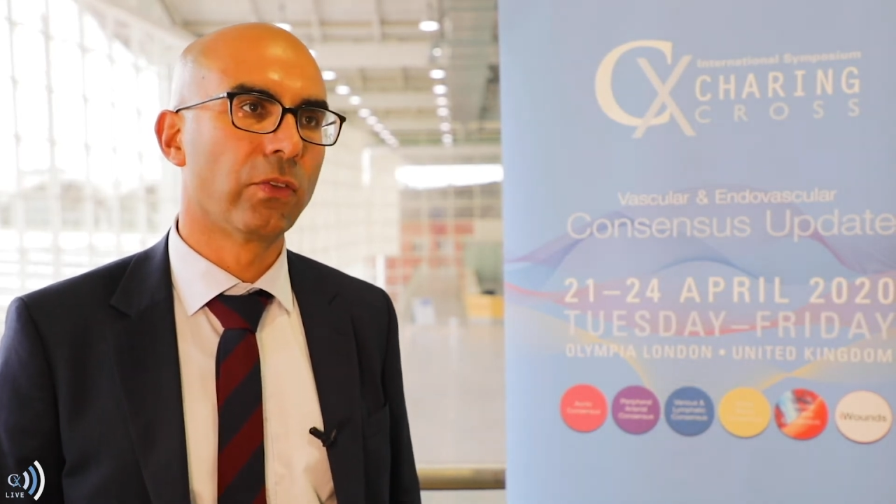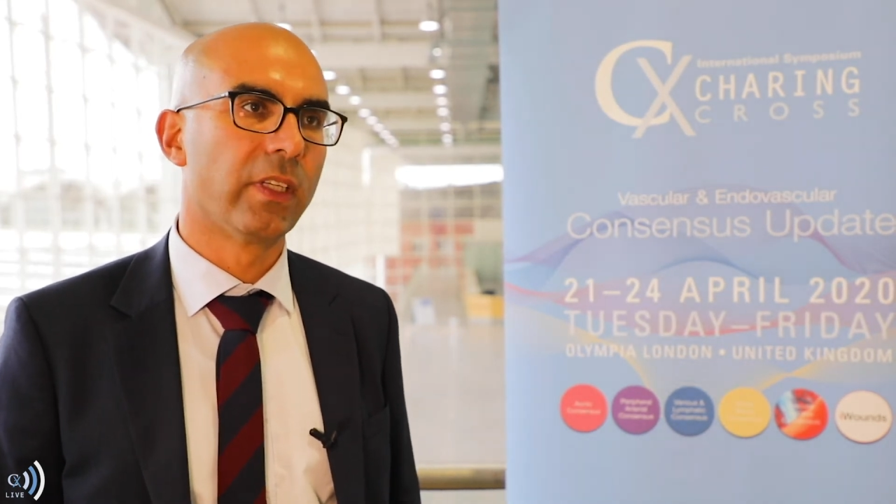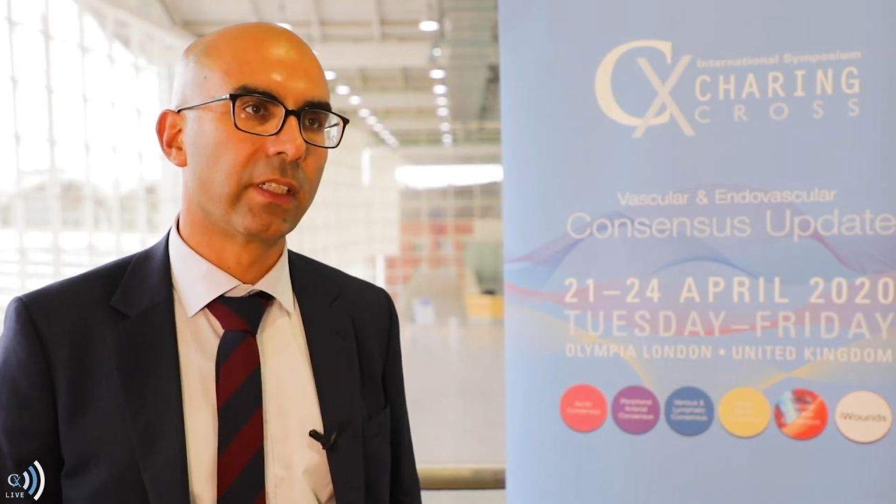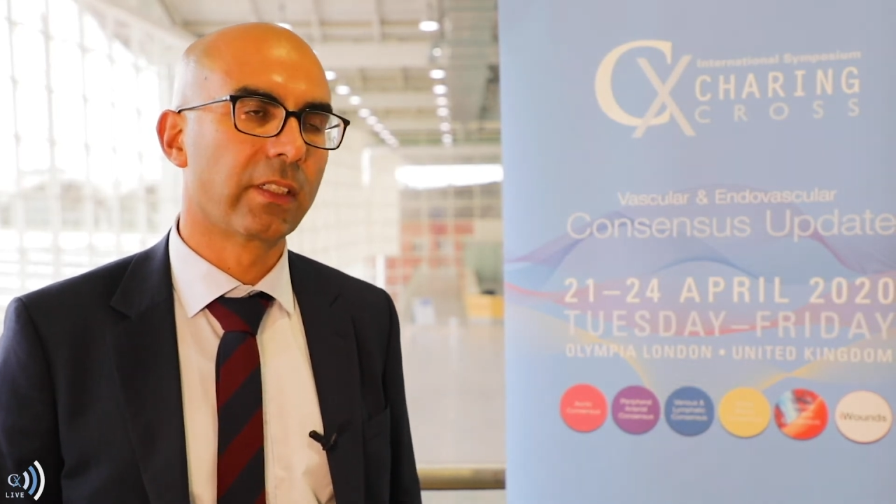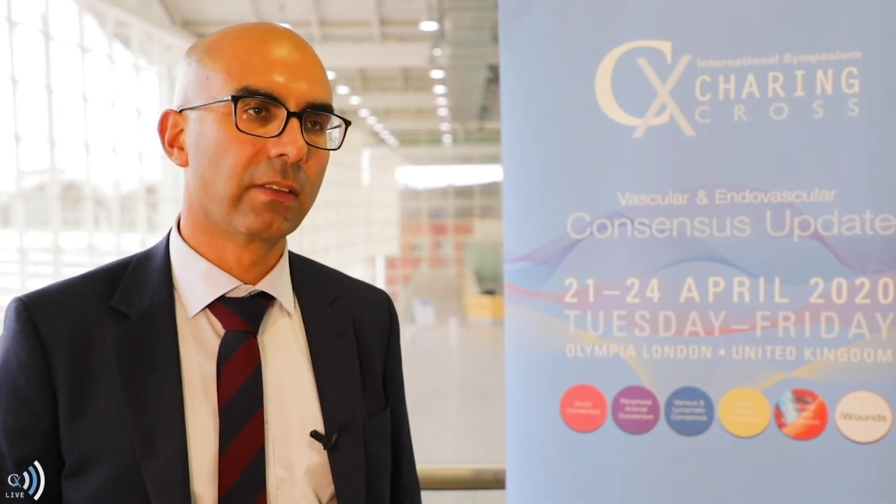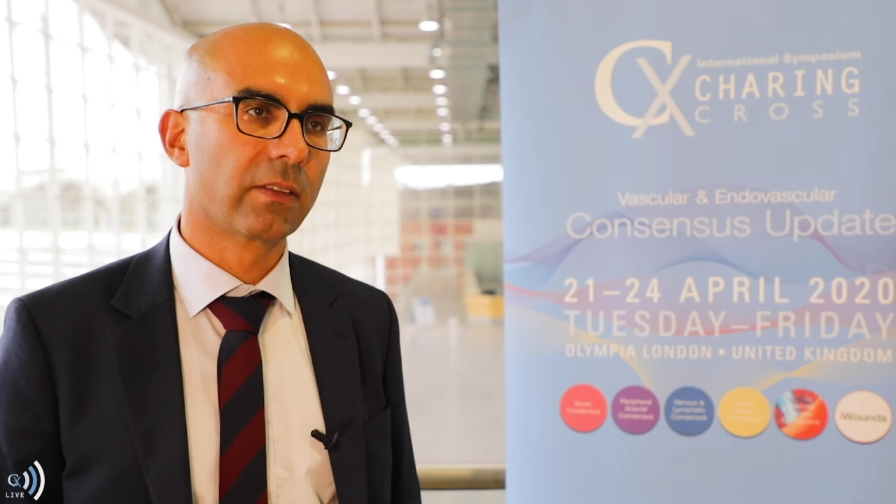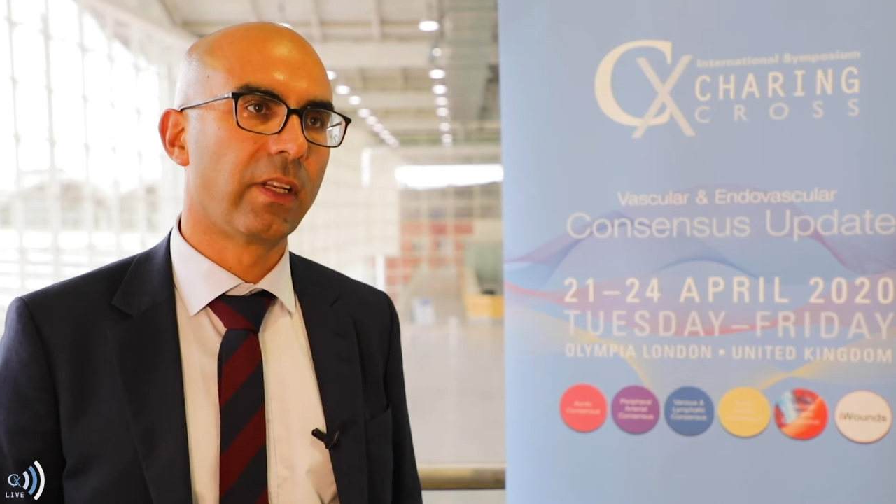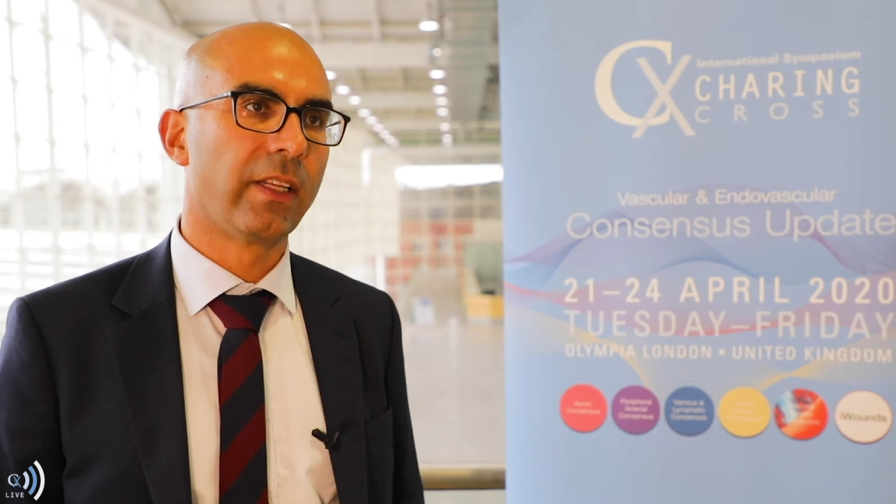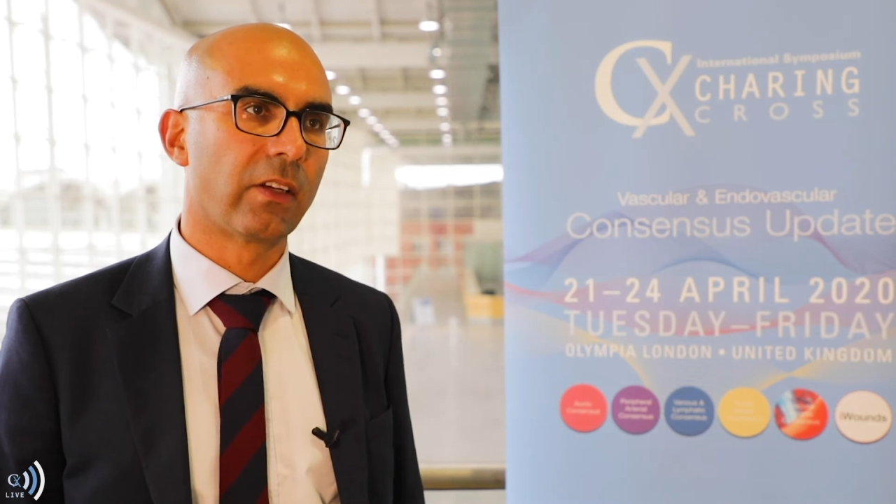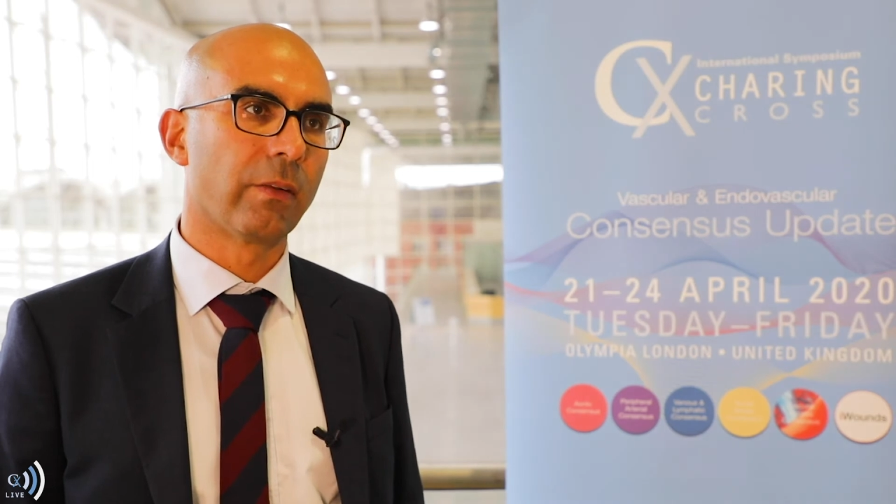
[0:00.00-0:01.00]
to their
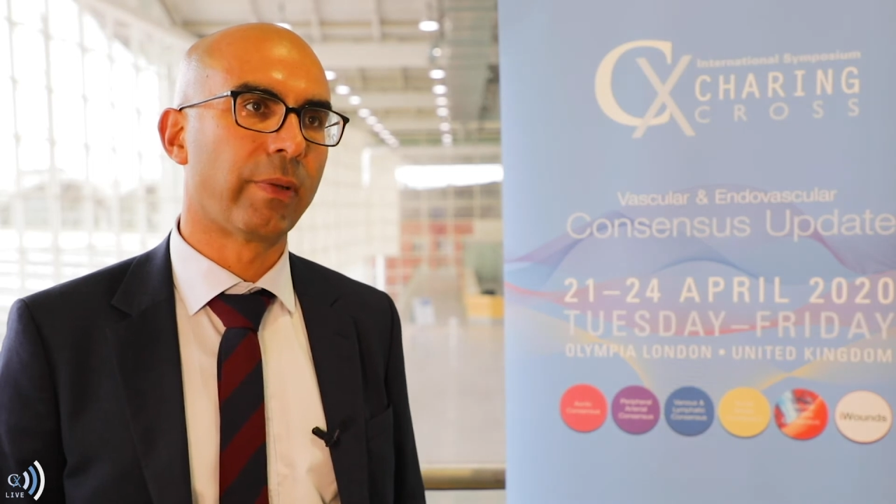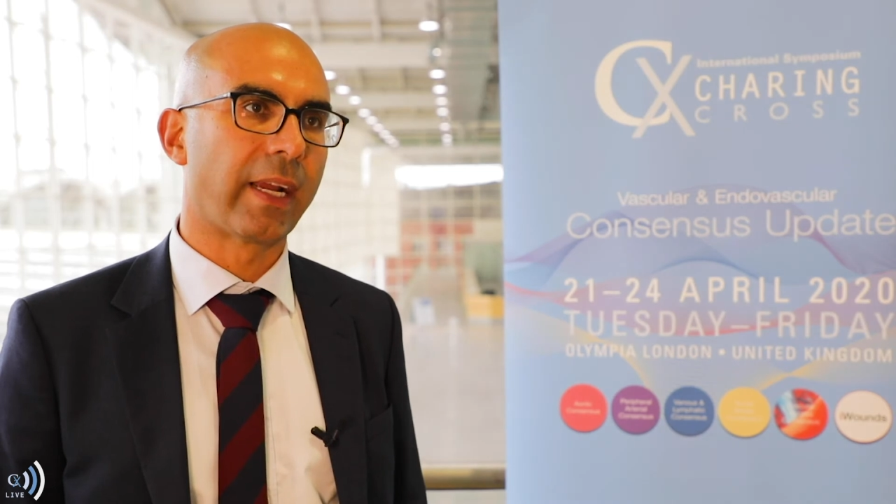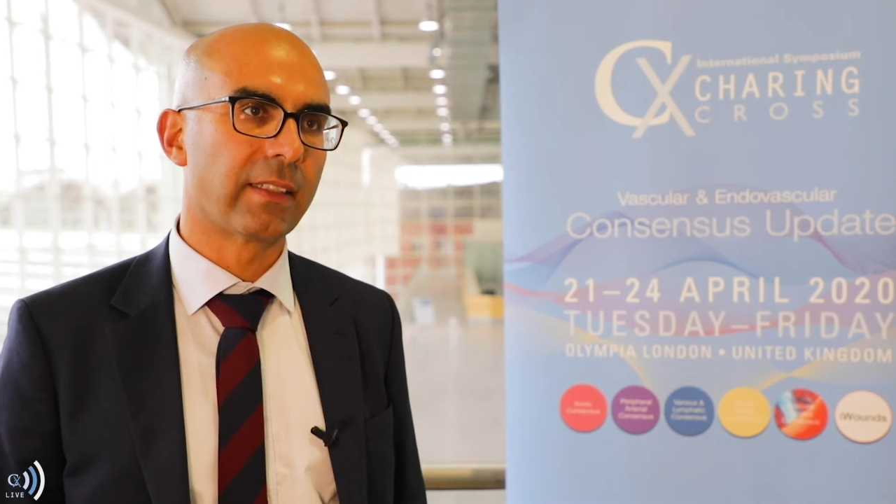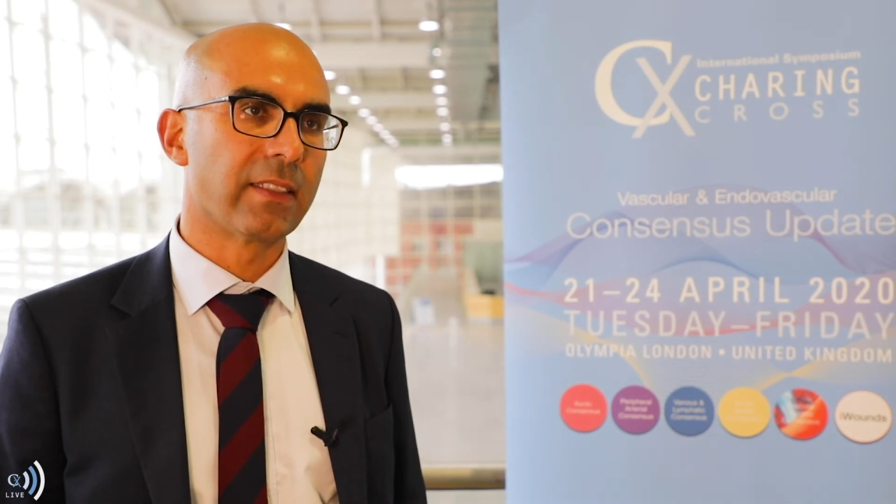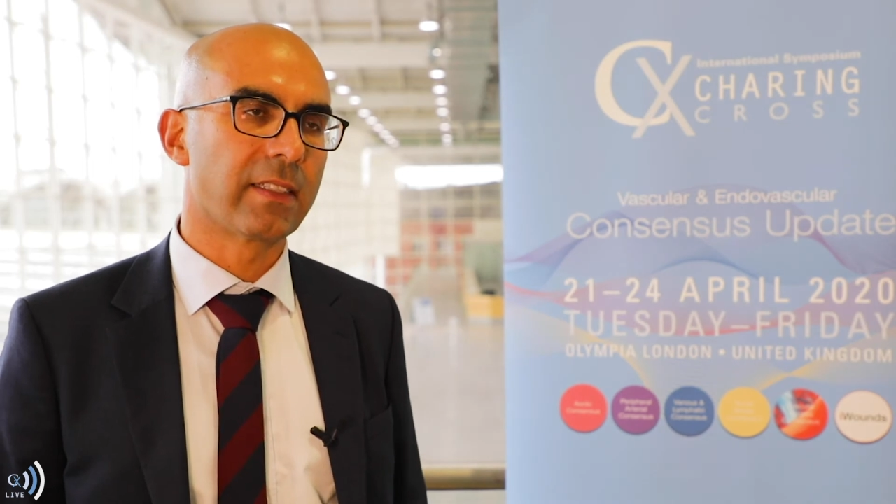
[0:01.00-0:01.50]
clinical practice,